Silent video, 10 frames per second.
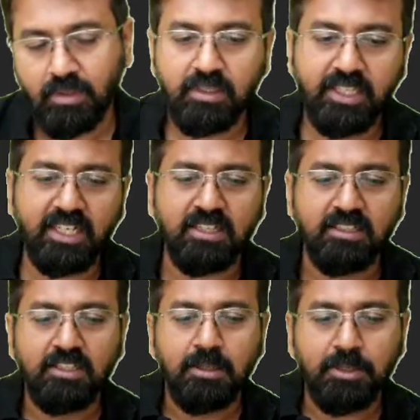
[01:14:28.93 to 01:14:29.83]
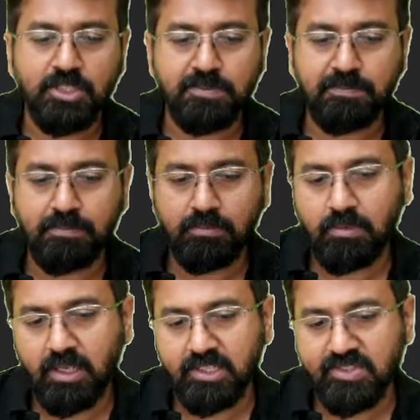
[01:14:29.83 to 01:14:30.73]
Okay, na? Because
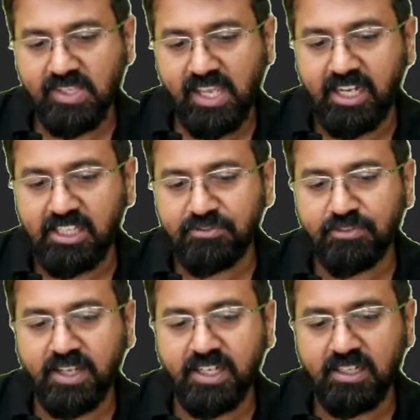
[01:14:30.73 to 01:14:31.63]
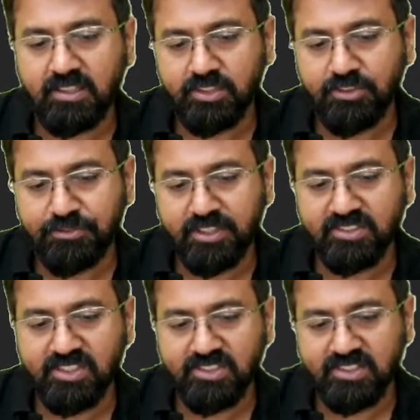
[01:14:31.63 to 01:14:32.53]
it's 81, difference
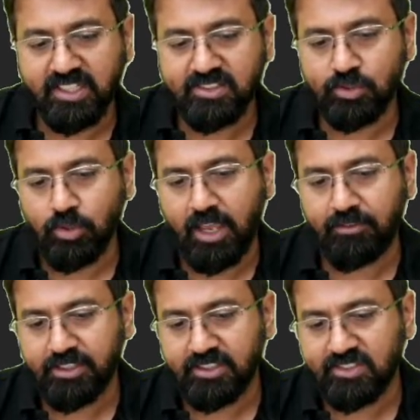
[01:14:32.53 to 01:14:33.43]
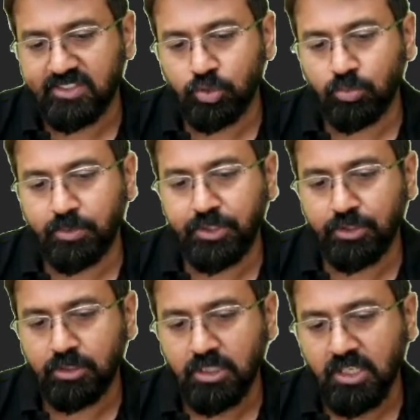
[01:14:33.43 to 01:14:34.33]
is 6. So I have written 6 over here
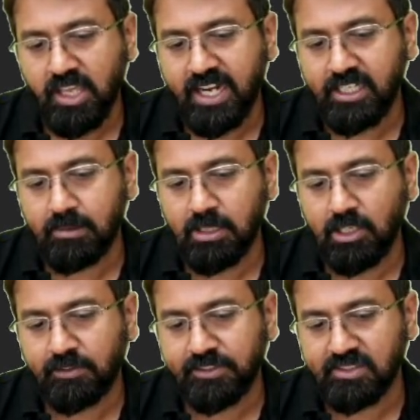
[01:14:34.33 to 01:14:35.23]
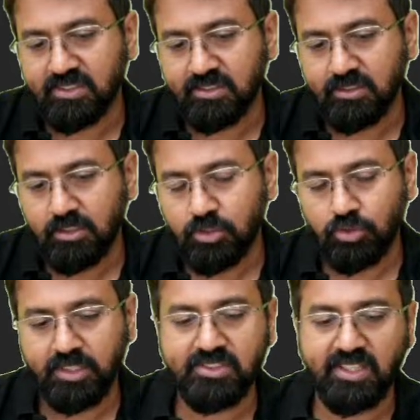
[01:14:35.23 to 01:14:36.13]
and double of this. So
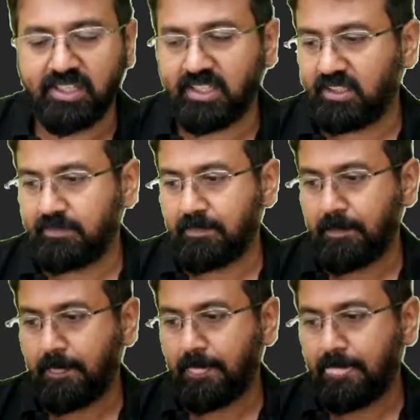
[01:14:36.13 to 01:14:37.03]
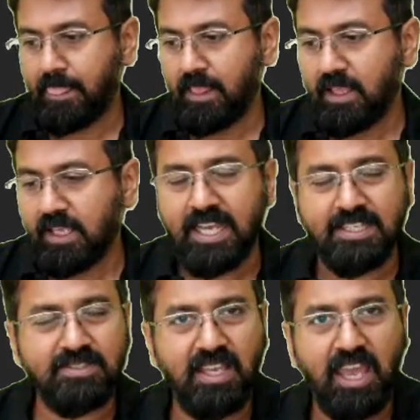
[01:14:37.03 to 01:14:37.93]
it's 80.
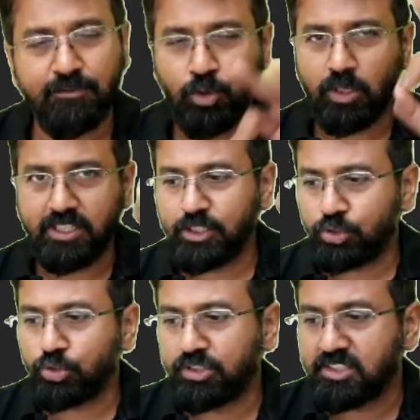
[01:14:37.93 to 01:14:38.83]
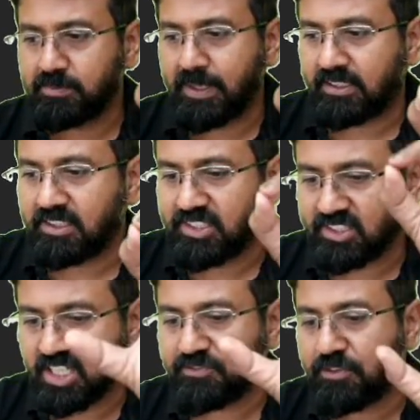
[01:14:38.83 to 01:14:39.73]
Guys, have you all understood this method? Just
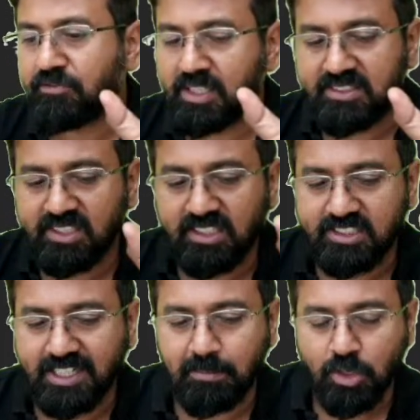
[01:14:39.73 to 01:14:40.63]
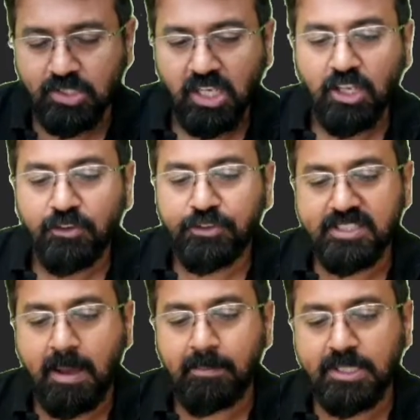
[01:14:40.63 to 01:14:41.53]
confirm once in the chat box. For
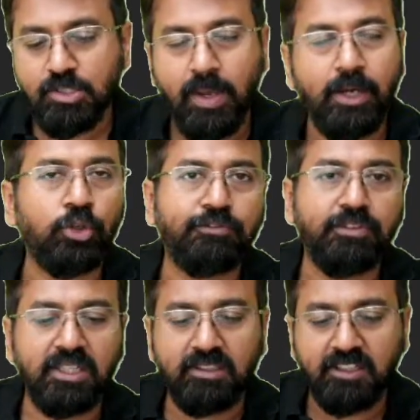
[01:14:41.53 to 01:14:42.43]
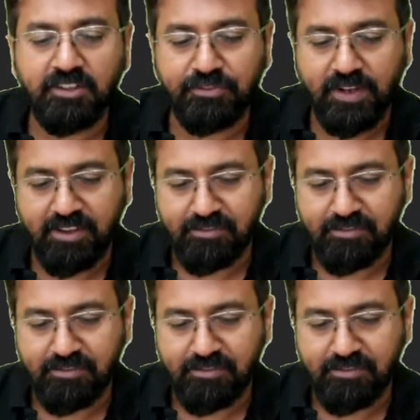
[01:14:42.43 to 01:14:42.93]
example, square root of 135.